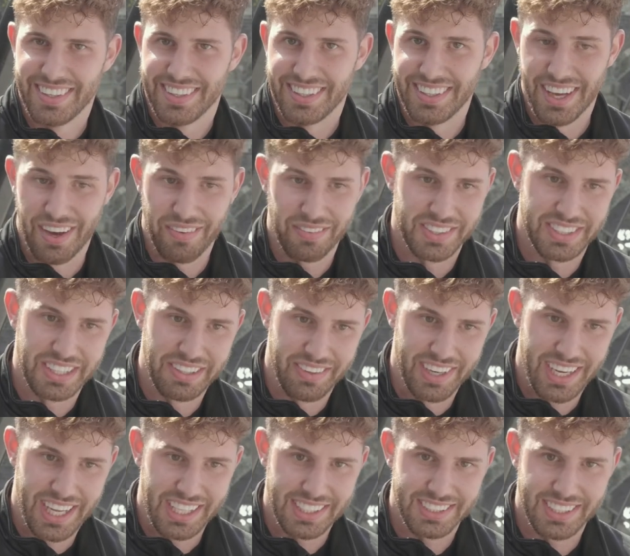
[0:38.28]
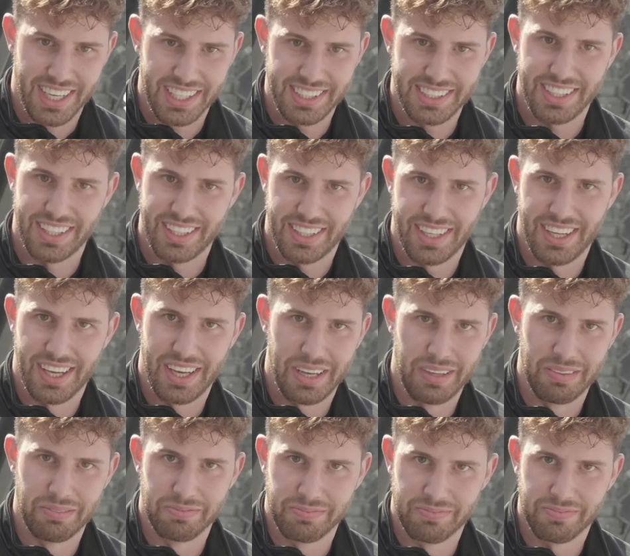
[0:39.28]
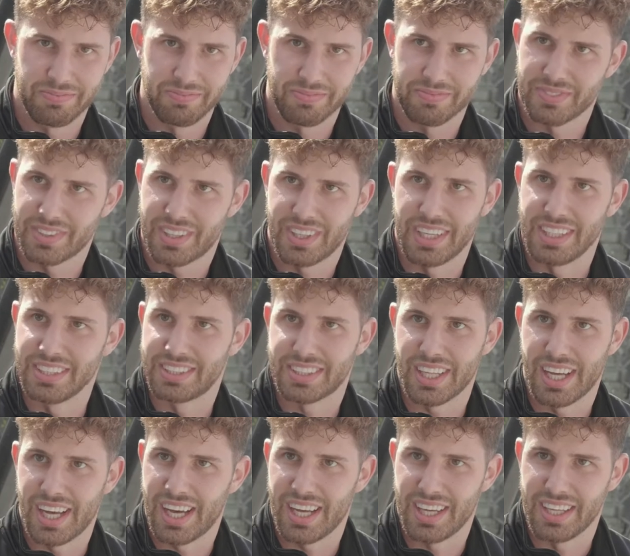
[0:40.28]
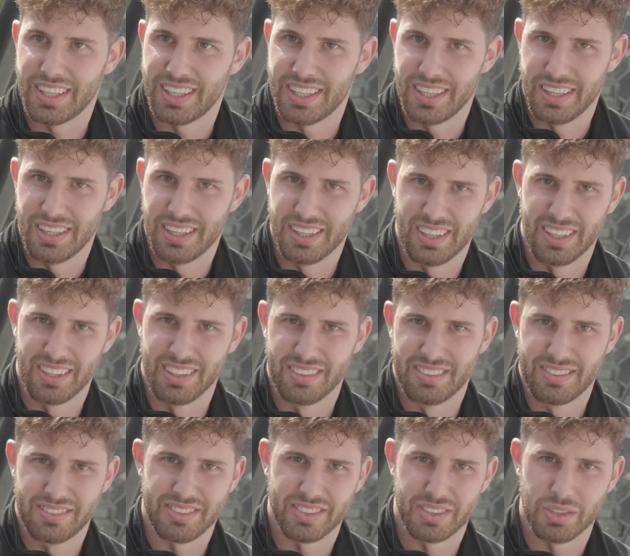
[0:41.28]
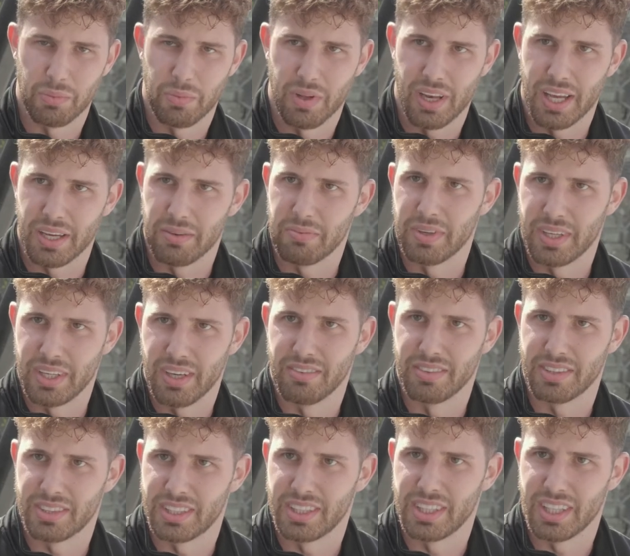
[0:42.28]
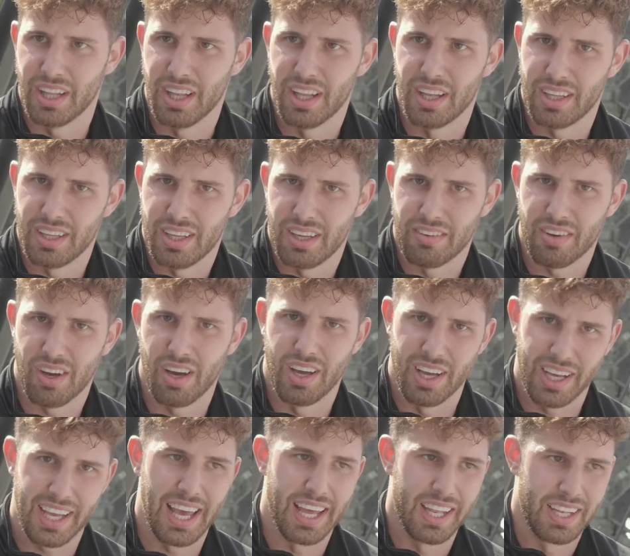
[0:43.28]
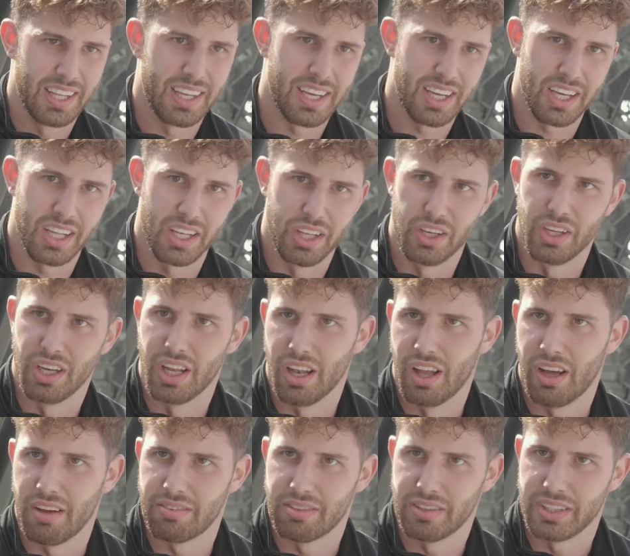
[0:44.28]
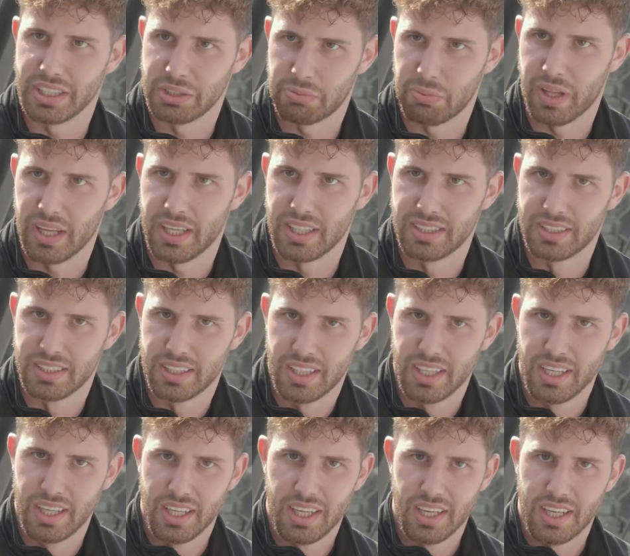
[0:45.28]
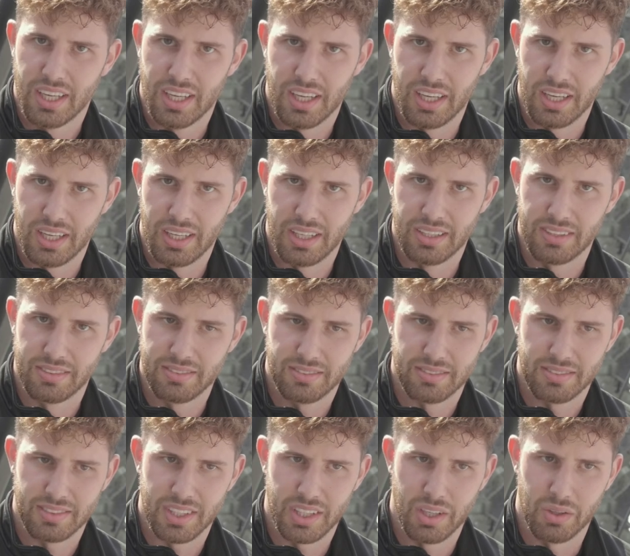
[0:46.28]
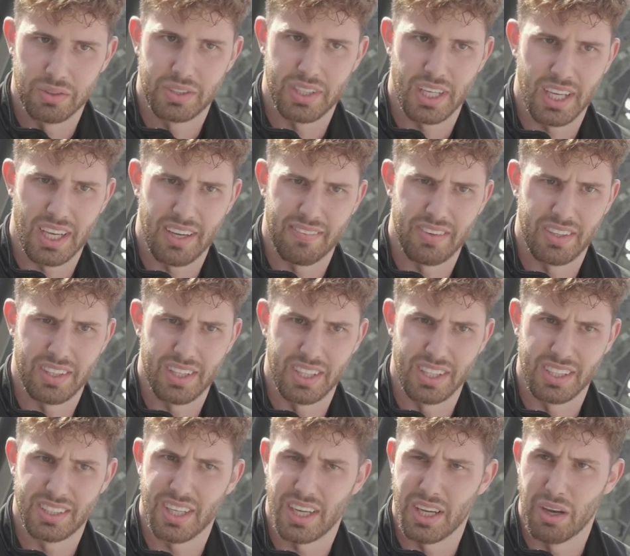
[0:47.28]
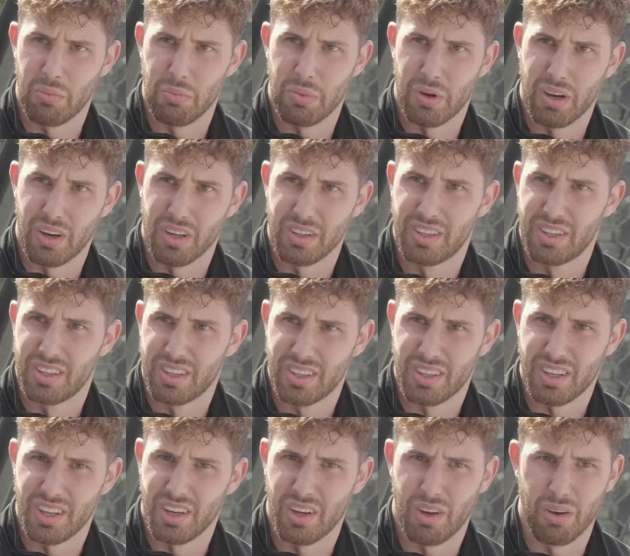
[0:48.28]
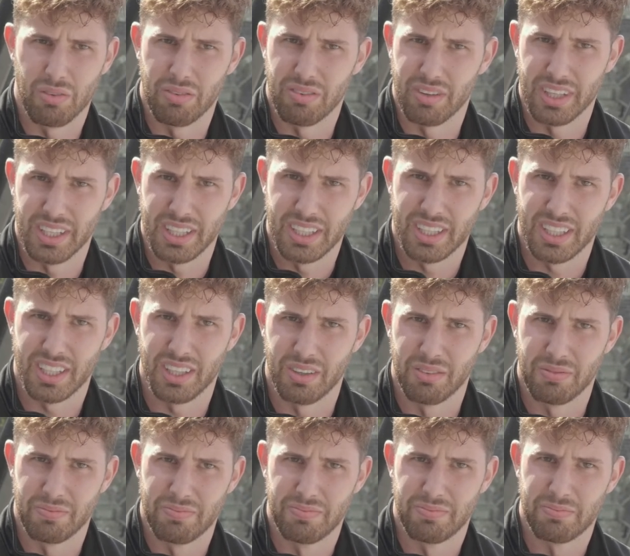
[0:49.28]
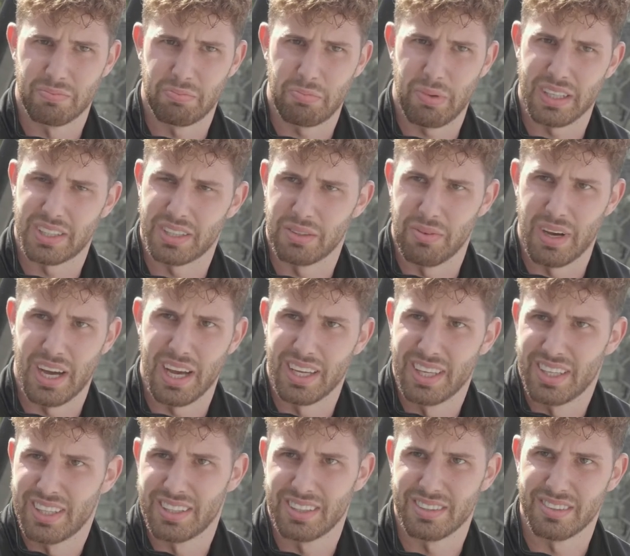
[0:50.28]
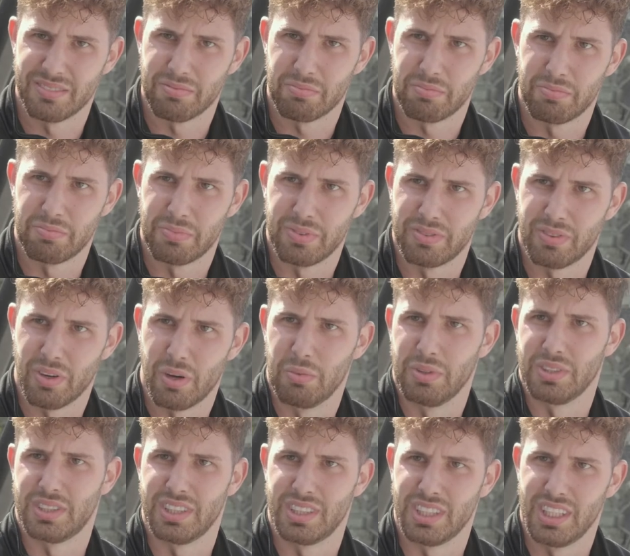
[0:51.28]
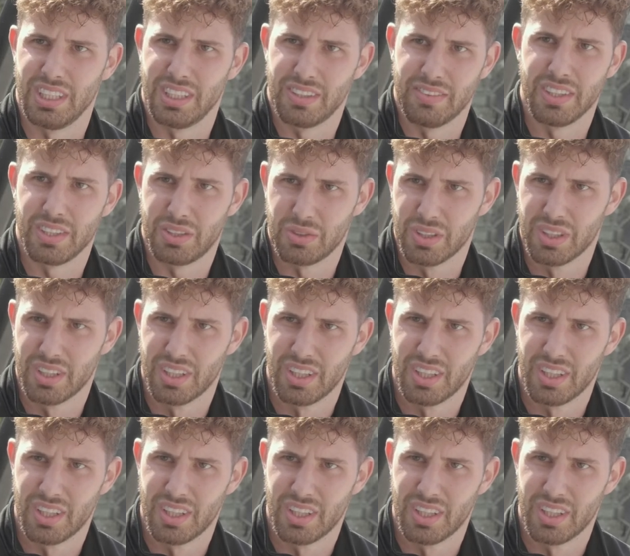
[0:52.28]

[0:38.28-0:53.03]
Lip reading: Yeah, obviously really excited. Great start, and for someone like me, obviously I've got, again, I can learn a lot from these players. You know, take everything they say on board and hopefully, you know, better my performance as an individual.